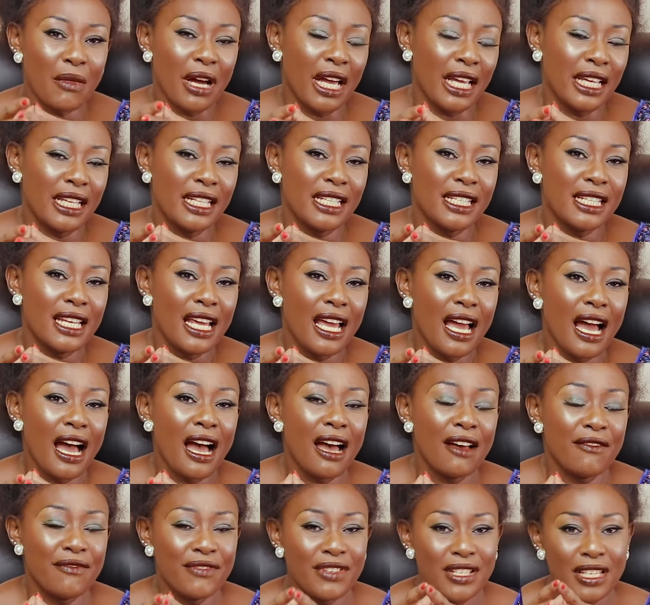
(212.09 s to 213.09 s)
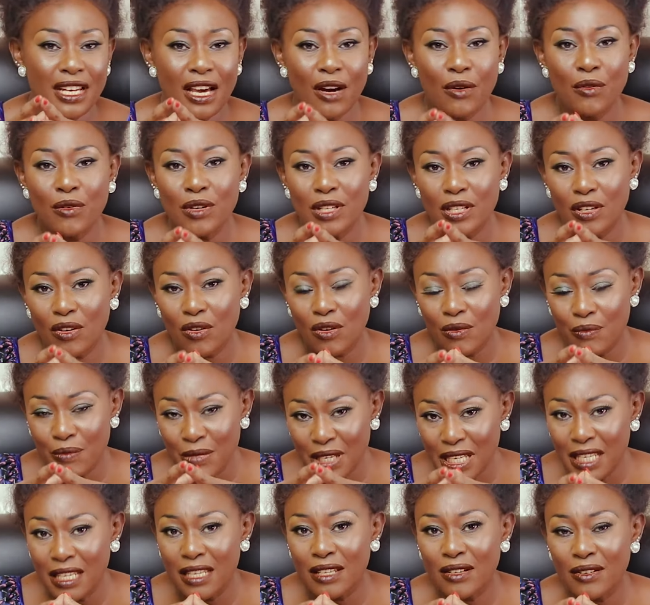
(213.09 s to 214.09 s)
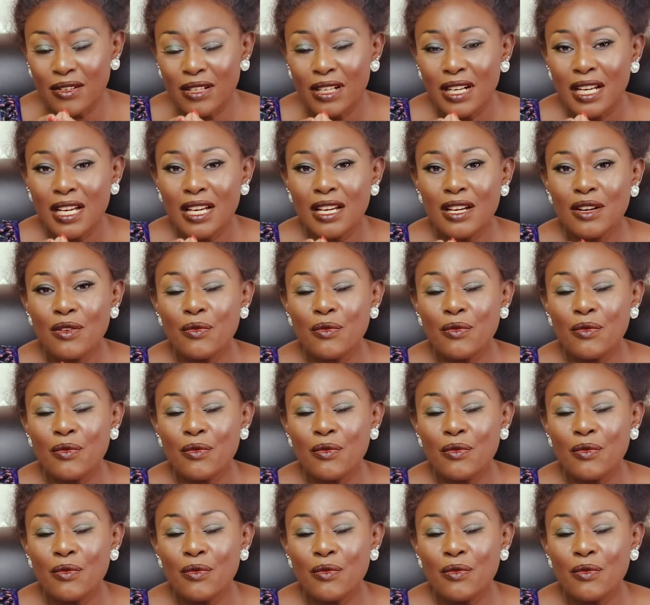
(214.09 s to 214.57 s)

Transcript: mind having a holy communion